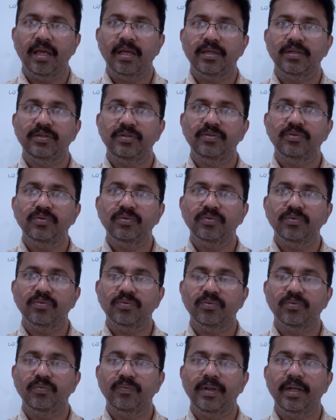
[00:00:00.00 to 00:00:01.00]
you
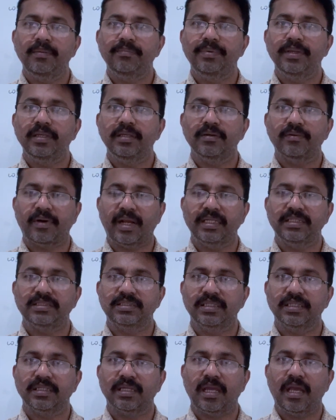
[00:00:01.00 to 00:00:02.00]
will be
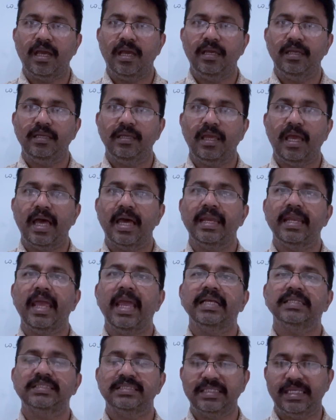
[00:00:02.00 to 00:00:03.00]
writing an
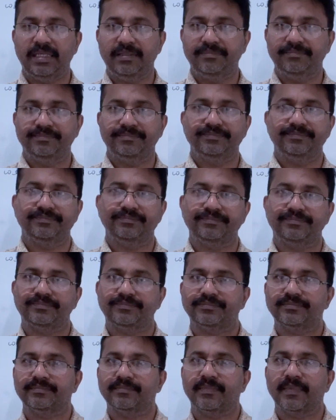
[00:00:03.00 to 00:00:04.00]
essay.
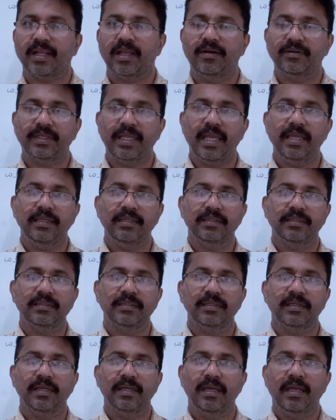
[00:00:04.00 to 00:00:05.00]
Okay.
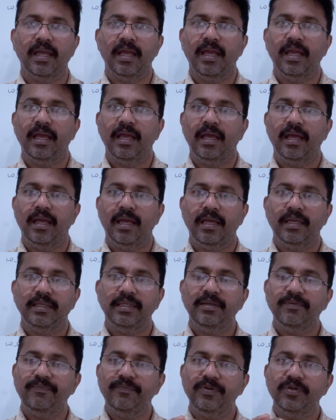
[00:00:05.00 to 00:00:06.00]

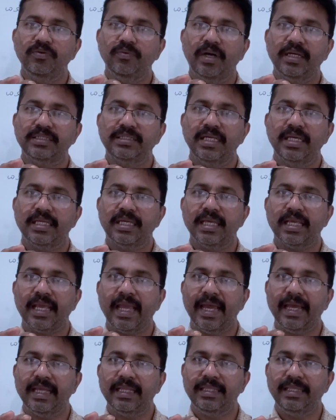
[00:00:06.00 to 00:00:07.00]
If you are taking
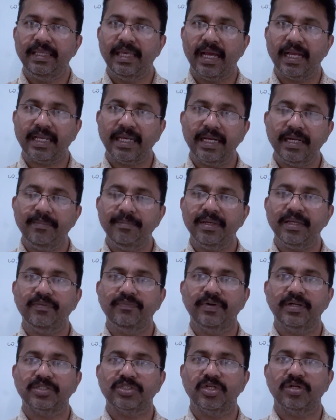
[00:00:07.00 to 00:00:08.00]
the academic
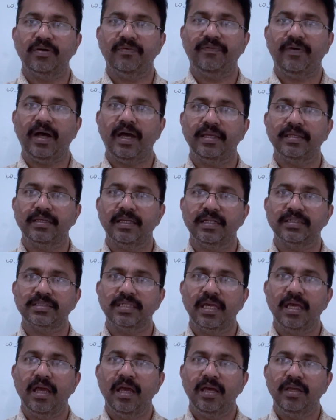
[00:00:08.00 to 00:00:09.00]
version of IELTS,
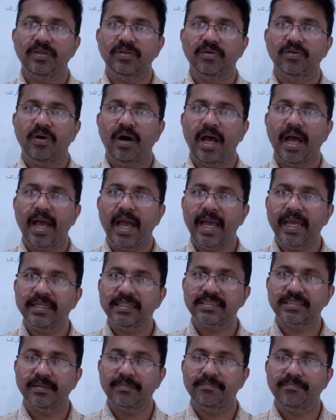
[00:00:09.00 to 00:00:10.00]
your
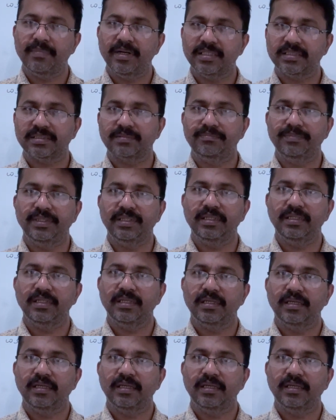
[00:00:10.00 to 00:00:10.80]
answer must be